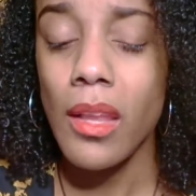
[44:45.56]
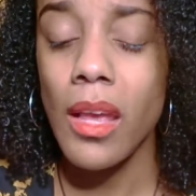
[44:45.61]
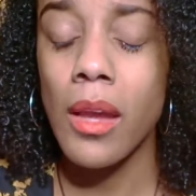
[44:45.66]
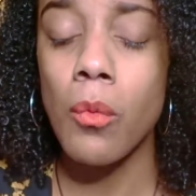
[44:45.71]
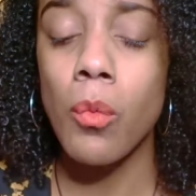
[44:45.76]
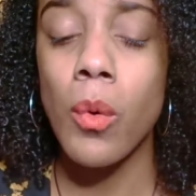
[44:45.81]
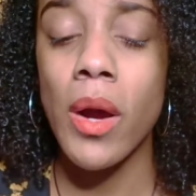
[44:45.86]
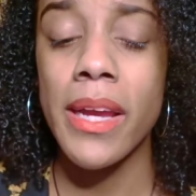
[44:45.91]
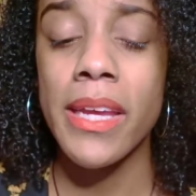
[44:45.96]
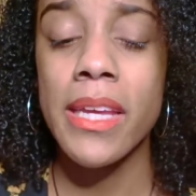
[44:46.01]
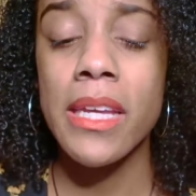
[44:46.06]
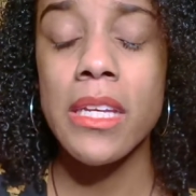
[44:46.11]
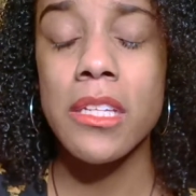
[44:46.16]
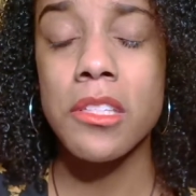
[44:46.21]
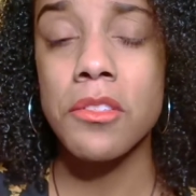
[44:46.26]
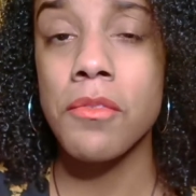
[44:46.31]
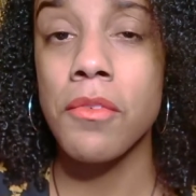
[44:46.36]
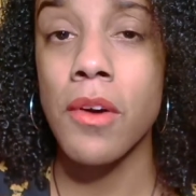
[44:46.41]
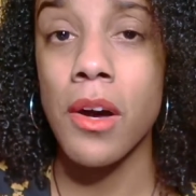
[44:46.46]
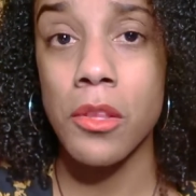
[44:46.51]
and why he
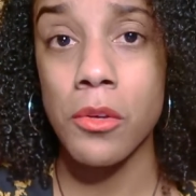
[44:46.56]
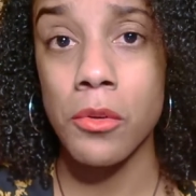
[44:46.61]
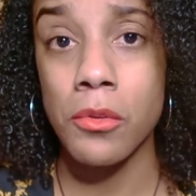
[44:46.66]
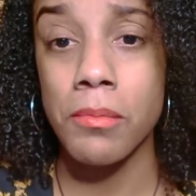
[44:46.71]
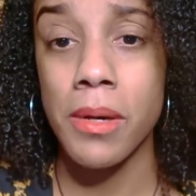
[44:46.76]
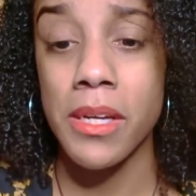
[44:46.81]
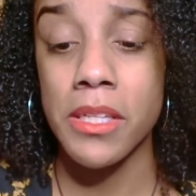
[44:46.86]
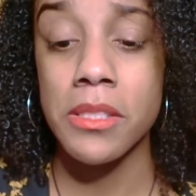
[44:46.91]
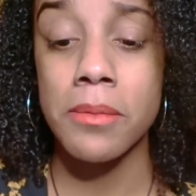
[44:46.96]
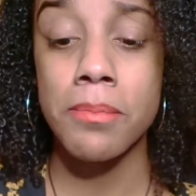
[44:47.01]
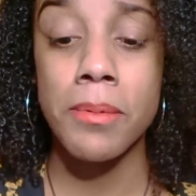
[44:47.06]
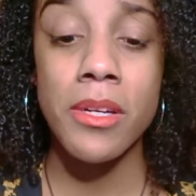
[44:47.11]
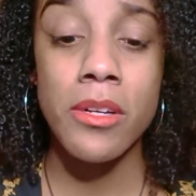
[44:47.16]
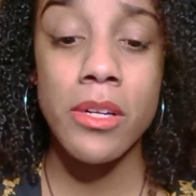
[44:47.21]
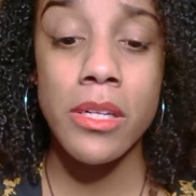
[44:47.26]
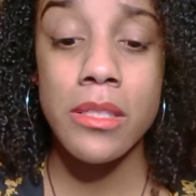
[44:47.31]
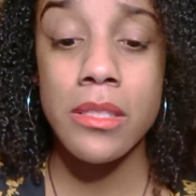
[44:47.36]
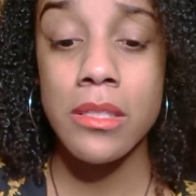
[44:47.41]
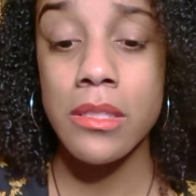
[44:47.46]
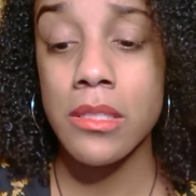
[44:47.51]
gets followed by
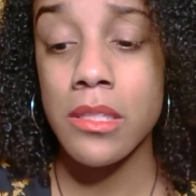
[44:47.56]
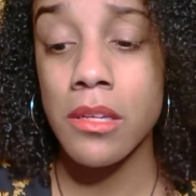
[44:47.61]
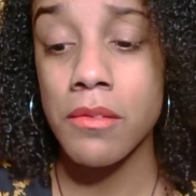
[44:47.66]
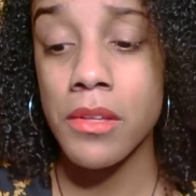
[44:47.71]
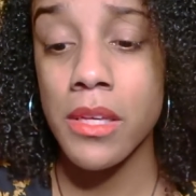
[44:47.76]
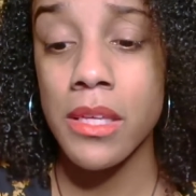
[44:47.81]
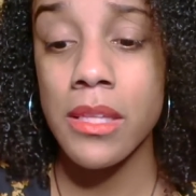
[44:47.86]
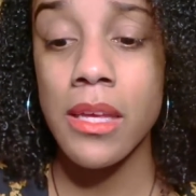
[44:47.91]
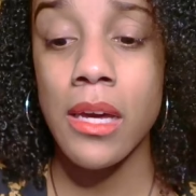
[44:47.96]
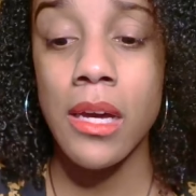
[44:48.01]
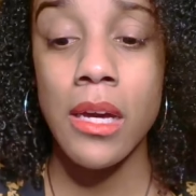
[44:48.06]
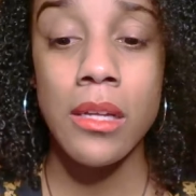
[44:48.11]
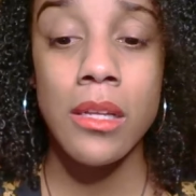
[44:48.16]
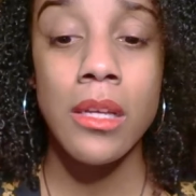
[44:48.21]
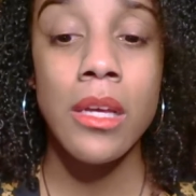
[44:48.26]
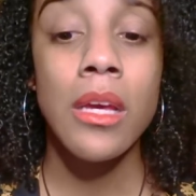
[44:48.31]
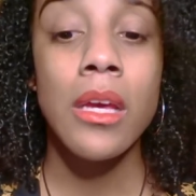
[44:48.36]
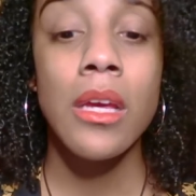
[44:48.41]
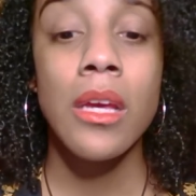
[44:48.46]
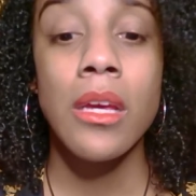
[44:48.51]
spirits and stuff like that
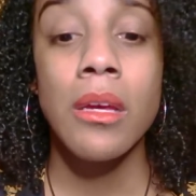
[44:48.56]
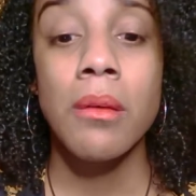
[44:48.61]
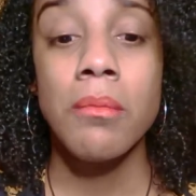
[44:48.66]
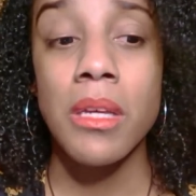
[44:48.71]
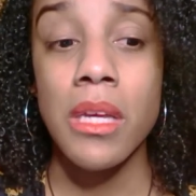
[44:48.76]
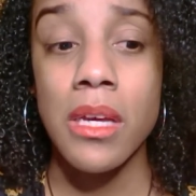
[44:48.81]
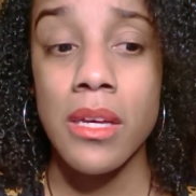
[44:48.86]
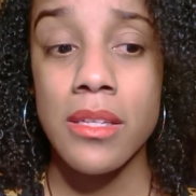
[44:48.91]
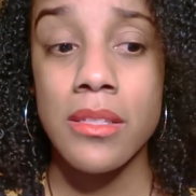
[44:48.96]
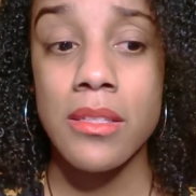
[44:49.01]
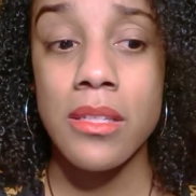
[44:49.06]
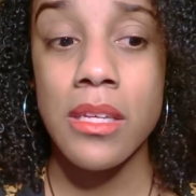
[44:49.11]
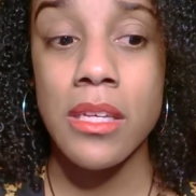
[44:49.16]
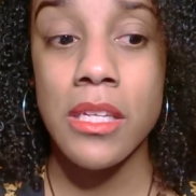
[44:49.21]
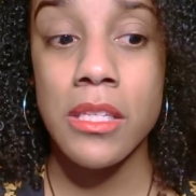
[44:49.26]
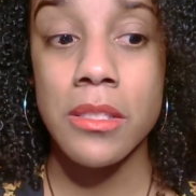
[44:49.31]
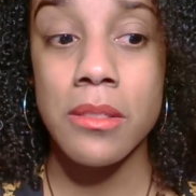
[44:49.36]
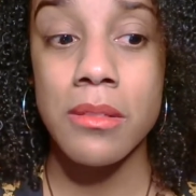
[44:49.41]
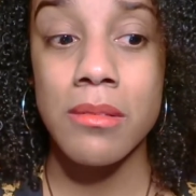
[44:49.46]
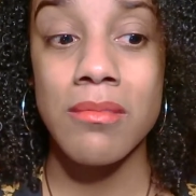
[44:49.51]
because
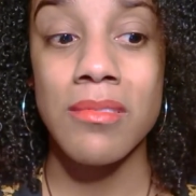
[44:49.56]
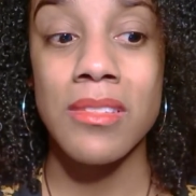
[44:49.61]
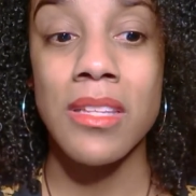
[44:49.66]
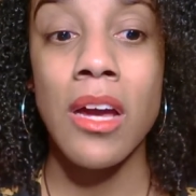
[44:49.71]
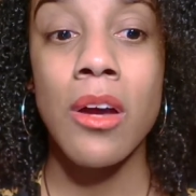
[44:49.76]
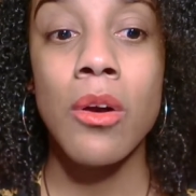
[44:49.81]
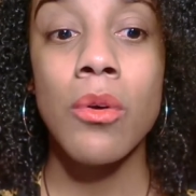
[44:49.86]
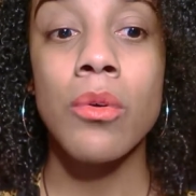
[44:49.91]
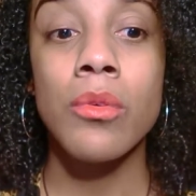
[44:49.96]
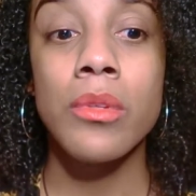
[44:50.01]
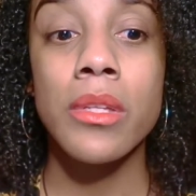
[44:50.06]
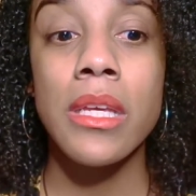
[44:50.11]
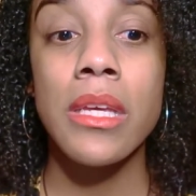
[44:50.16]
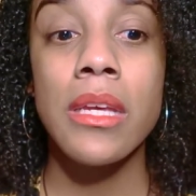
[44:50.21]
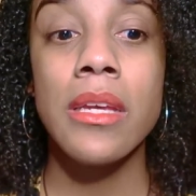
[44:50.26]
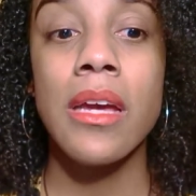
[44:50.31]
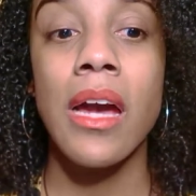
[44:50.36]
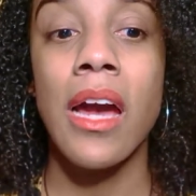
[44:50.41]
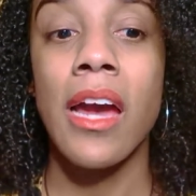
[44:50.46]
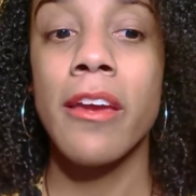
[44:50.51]
his not
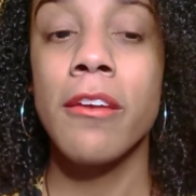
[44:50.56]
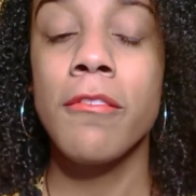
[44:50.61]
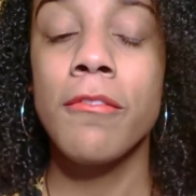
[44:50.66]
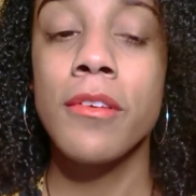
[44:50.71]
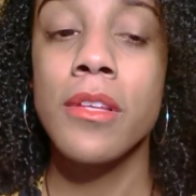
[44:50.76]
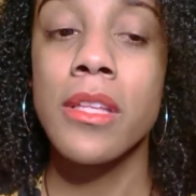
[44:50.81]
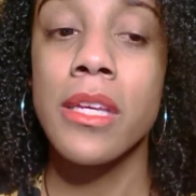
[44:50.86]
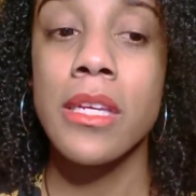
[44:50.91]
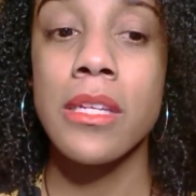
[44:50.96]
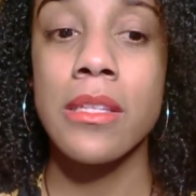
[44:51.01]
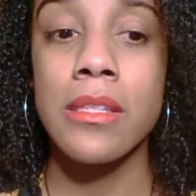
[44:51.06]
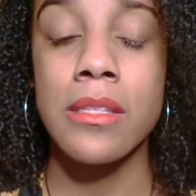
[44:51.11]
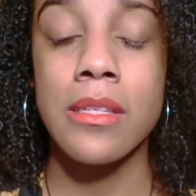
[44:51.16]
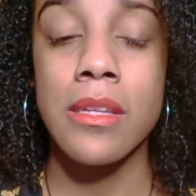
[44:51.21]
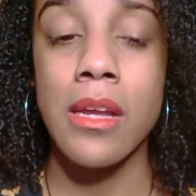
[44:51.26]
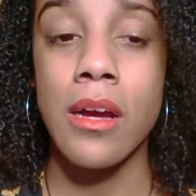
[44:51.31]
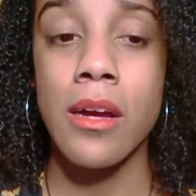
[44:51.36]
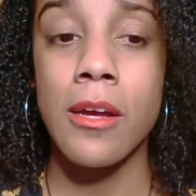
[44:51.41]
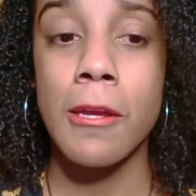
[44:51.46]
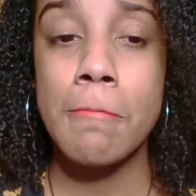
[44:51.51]
only I feel like it's
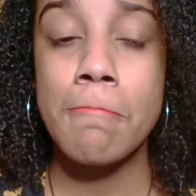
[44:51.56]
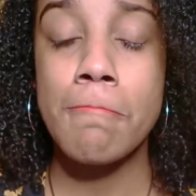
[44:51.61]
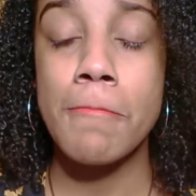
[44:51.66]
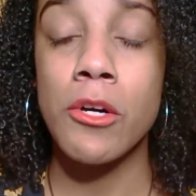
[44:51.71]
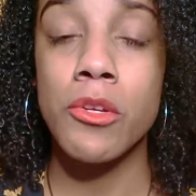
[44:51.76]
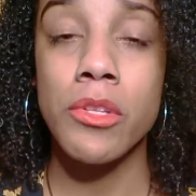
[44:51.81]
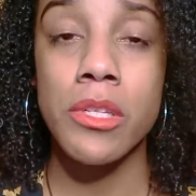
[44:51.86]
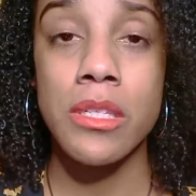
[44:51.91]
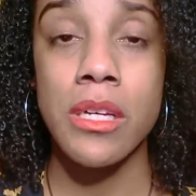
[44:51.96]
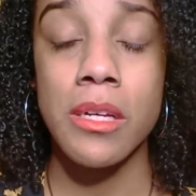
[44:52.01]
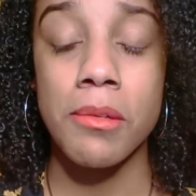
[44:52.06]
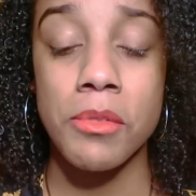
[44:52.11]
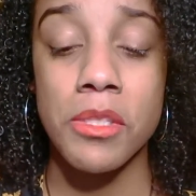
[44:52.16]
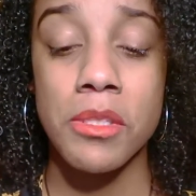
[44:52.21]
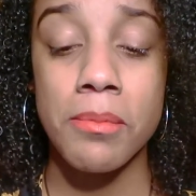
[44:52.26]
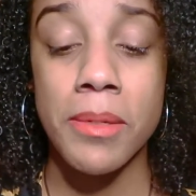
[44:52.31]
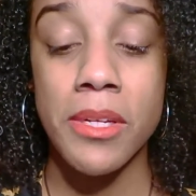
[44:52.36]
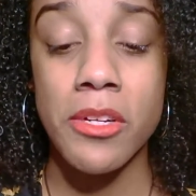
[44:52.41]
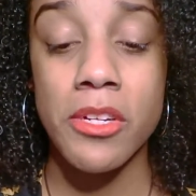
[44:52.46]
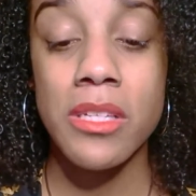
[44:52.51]
not all the time
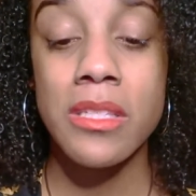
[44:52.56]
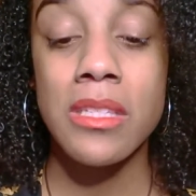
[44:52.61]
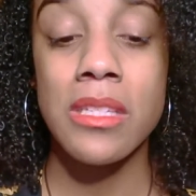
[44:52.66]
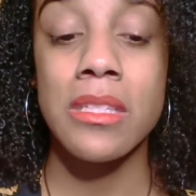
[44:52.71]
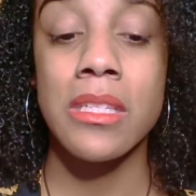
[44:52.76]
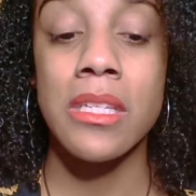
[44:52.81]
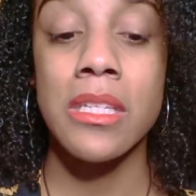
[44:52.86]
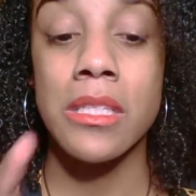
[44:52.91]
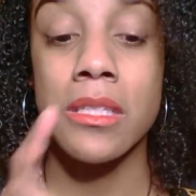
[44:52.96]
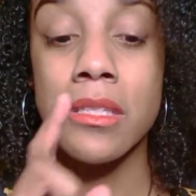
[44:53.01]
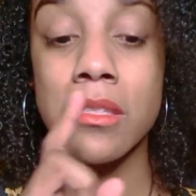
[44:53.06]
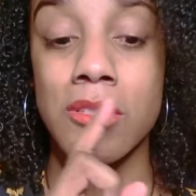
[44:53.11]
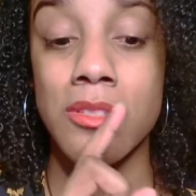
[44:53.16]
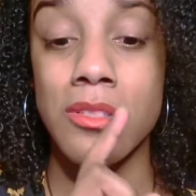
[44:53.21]
spirits, it's his